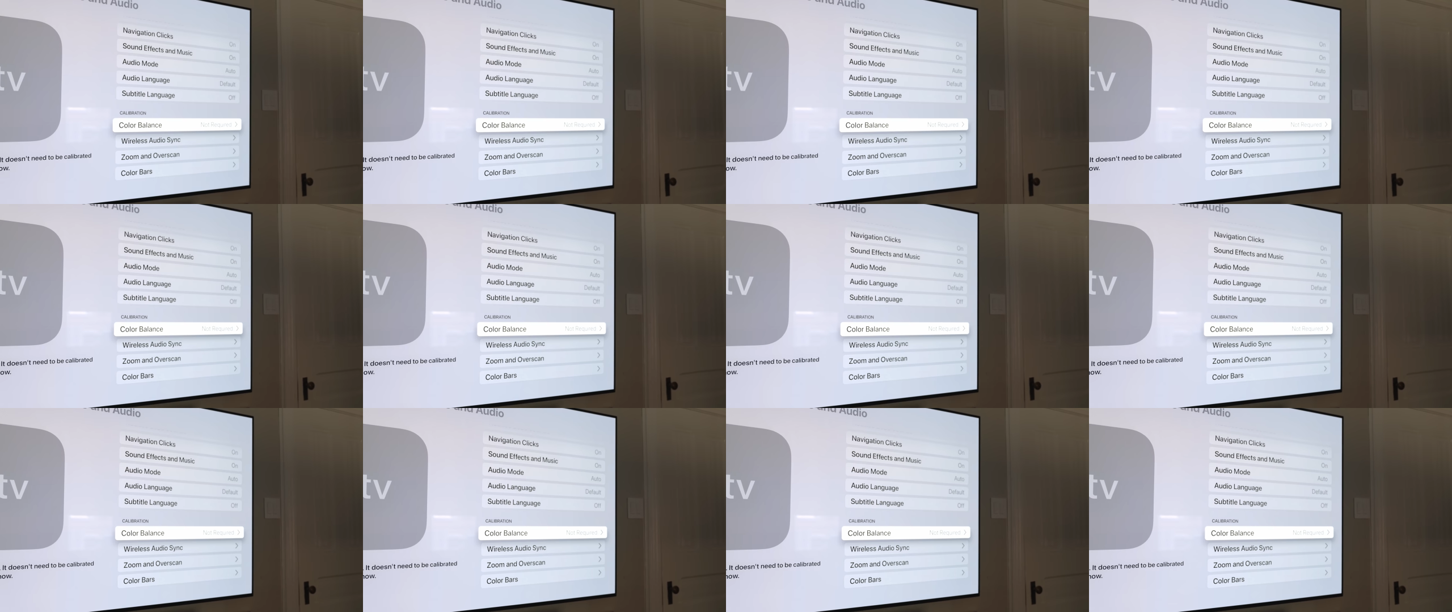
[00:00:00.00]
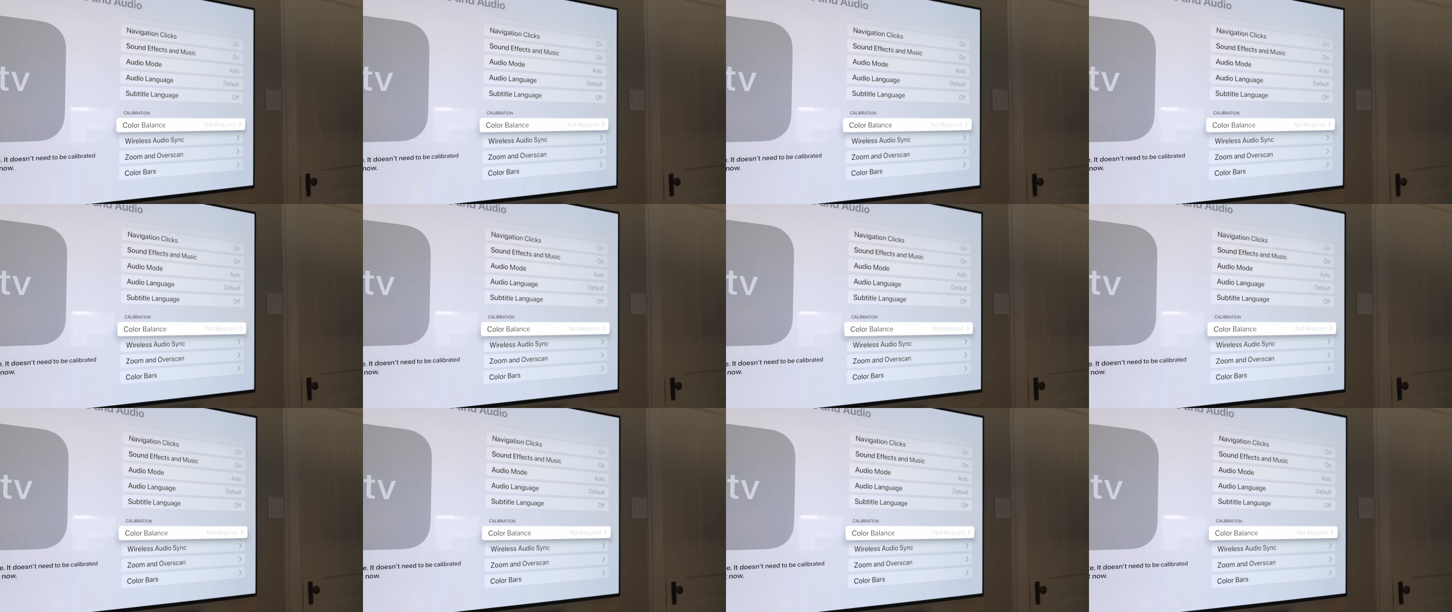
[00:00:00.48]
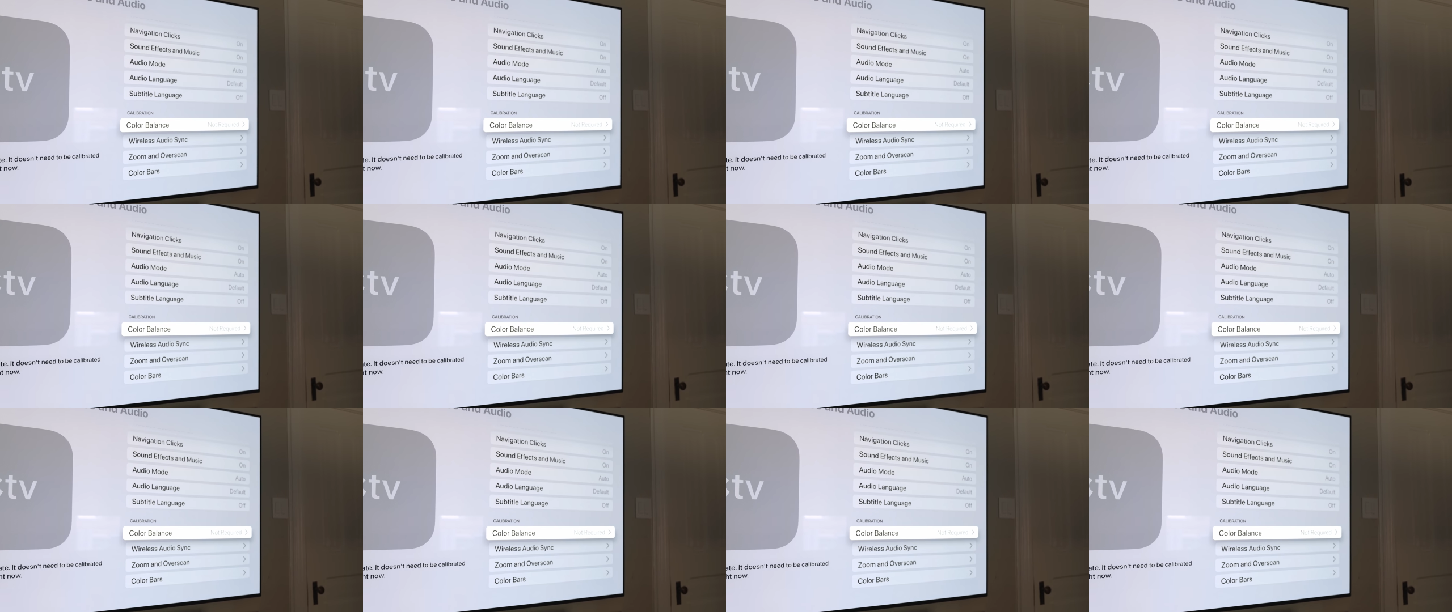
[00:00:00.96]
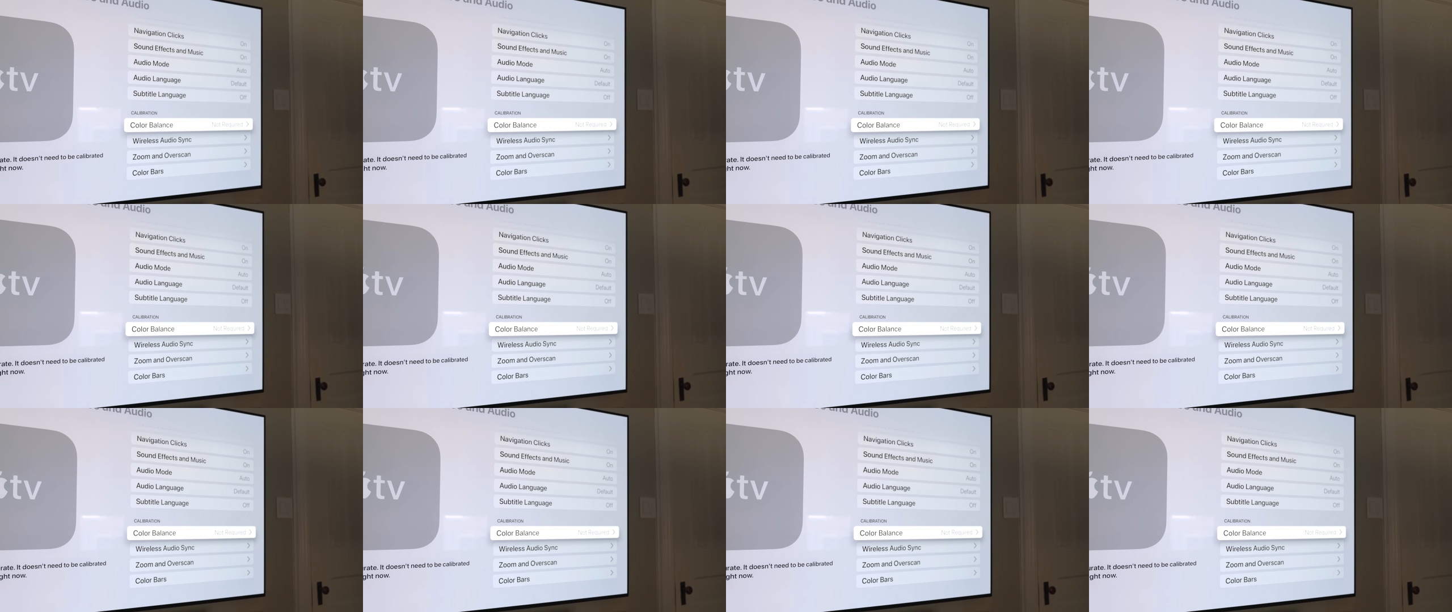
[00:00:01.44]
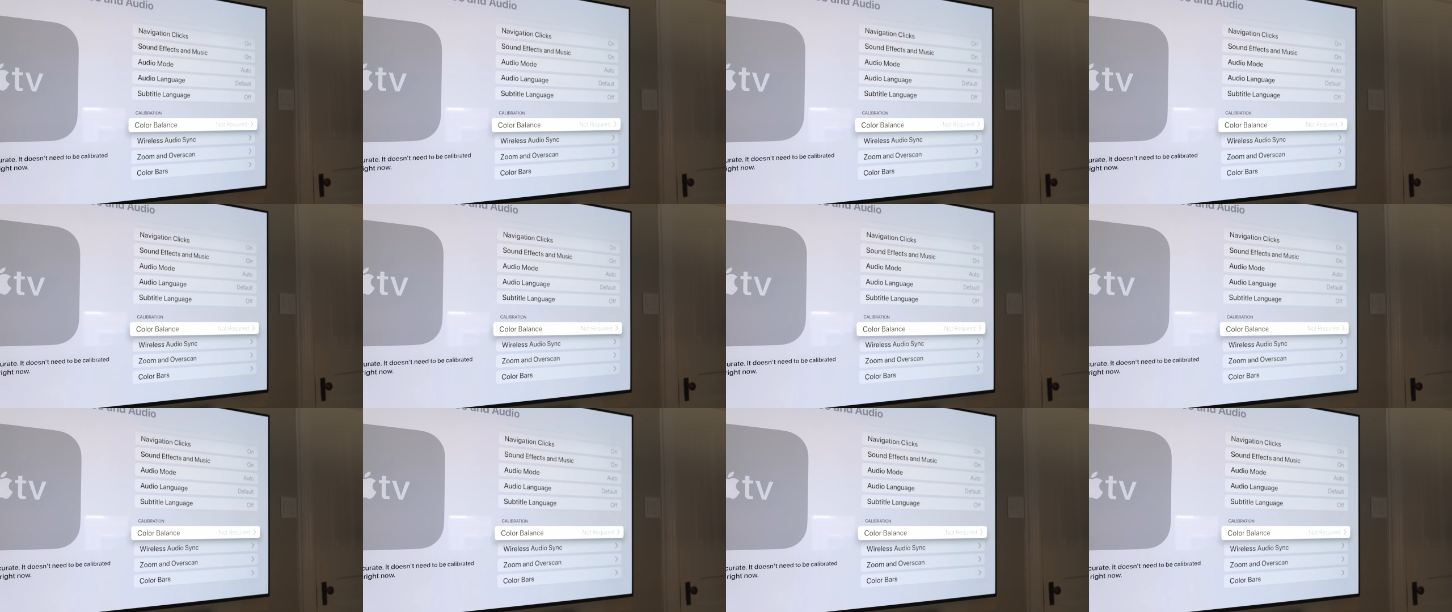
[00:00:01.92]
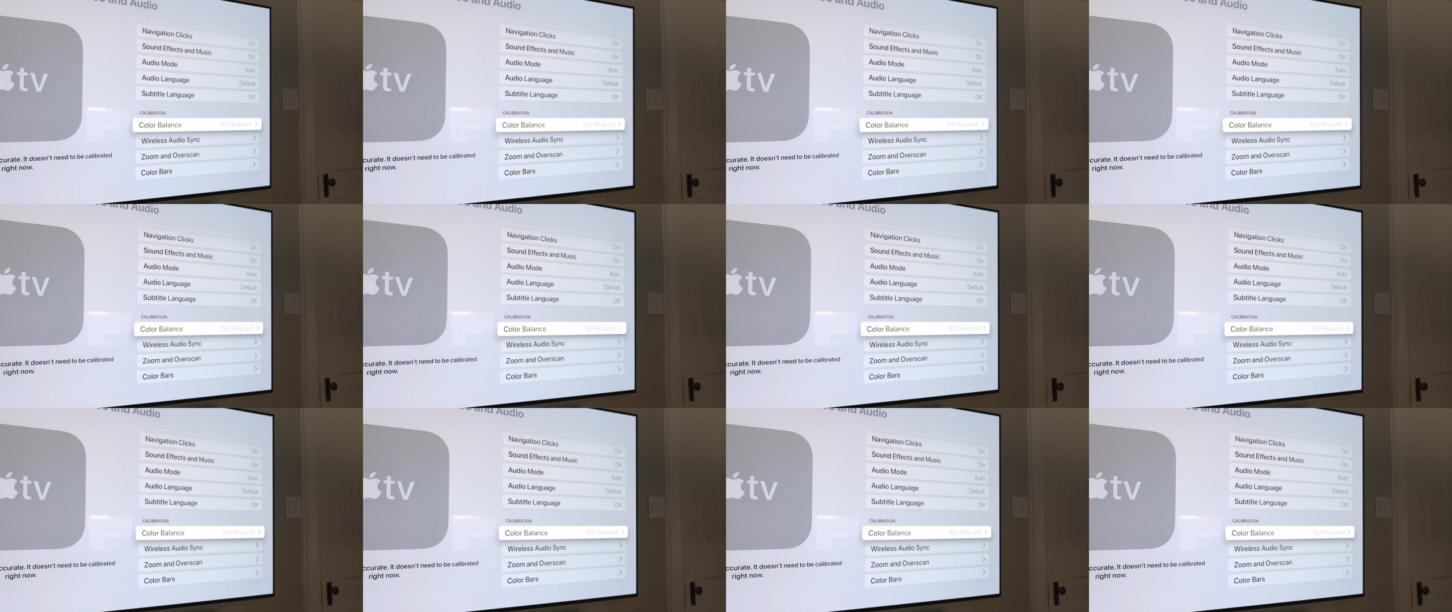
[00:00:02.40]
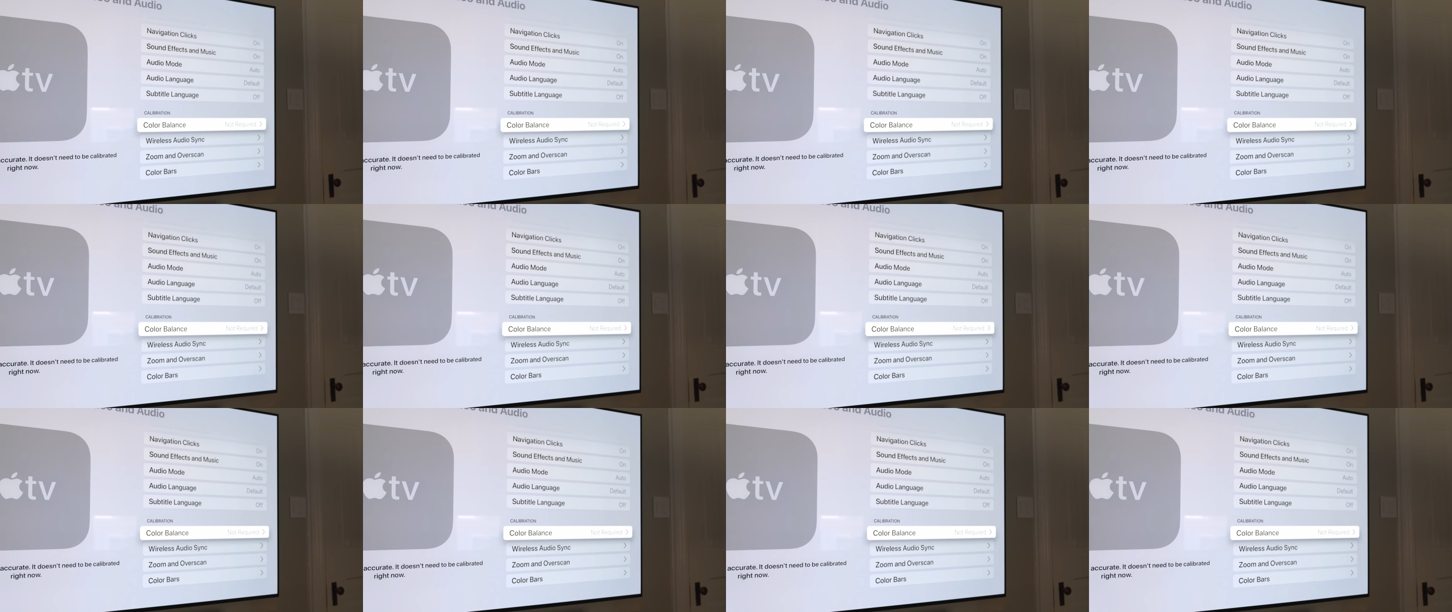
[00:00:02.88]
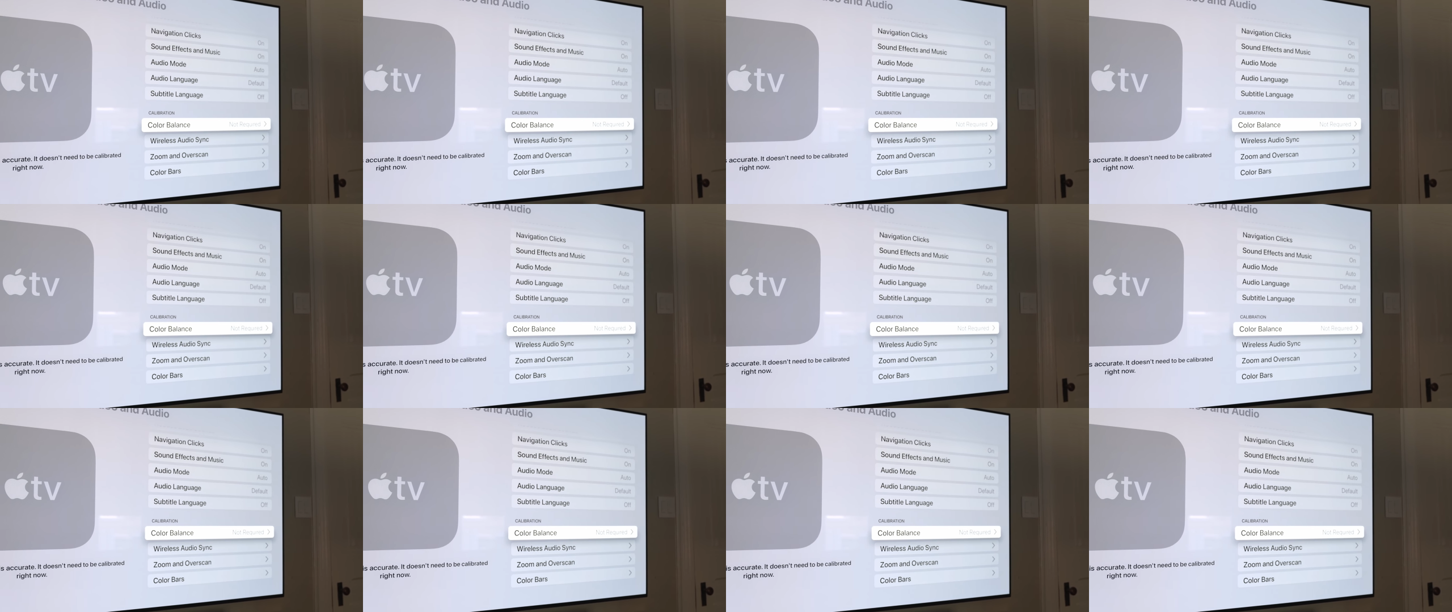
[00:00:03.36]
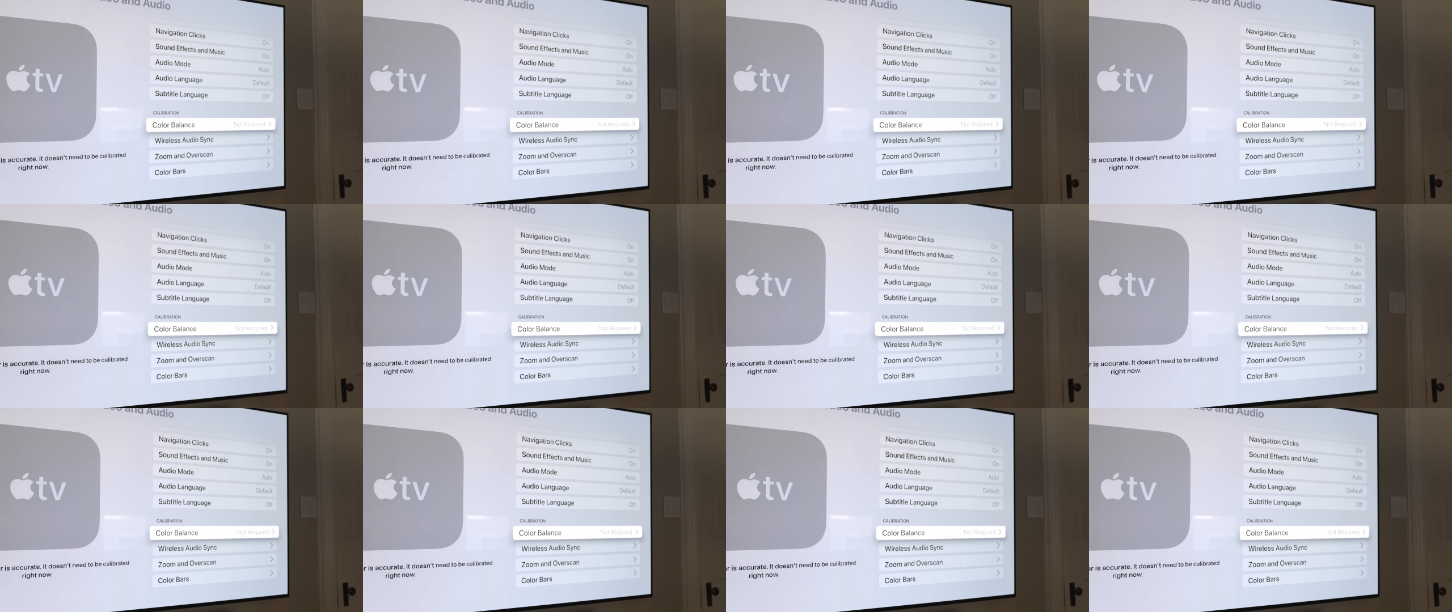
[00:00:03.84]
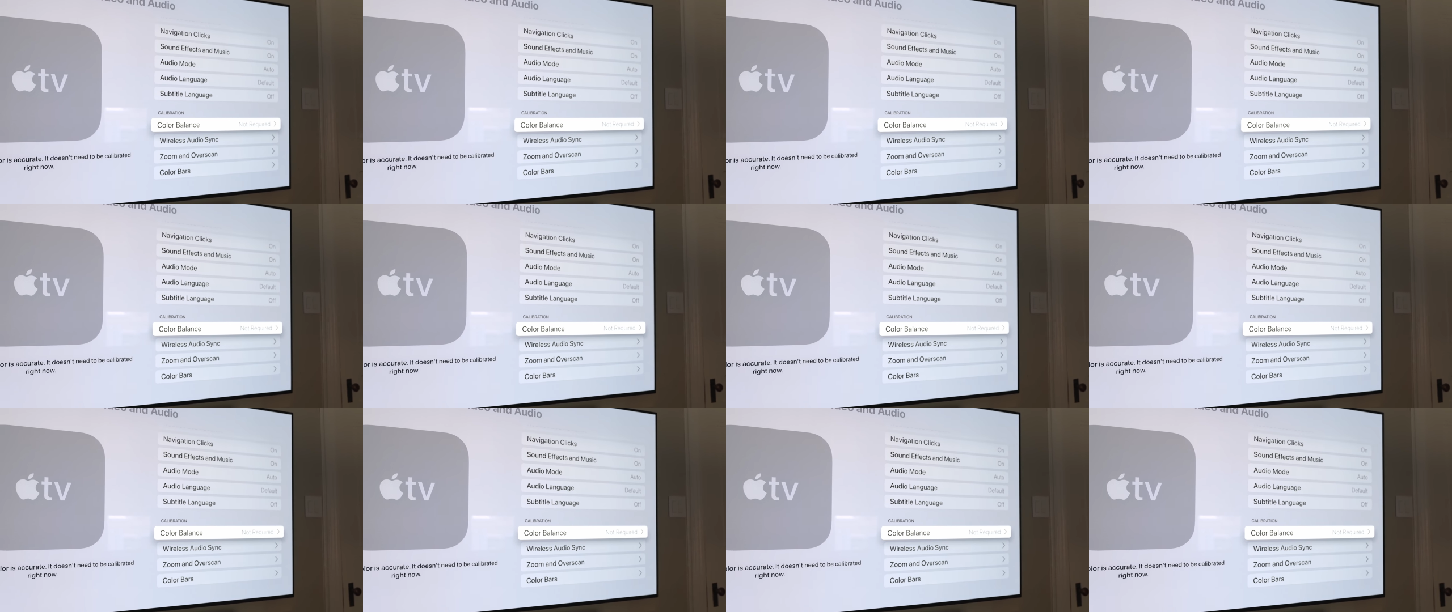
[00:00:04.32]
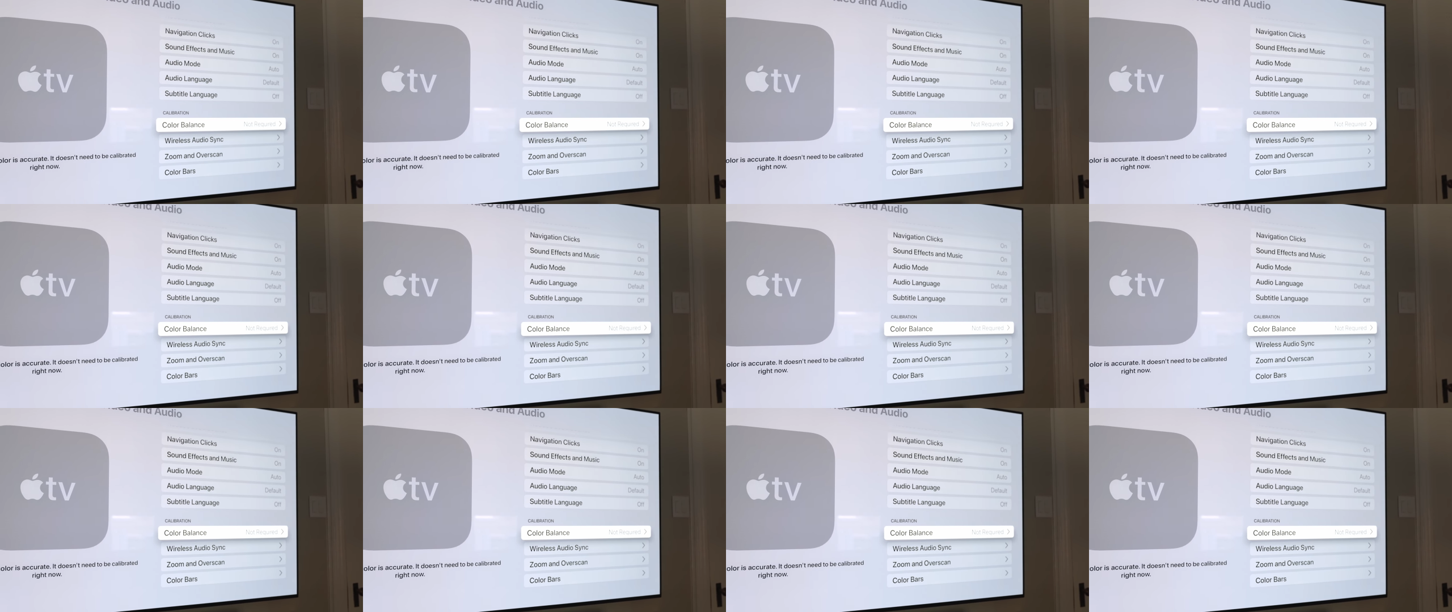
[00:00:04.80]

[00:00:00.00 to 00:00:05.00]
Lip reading: Nobody's mouth can be seen.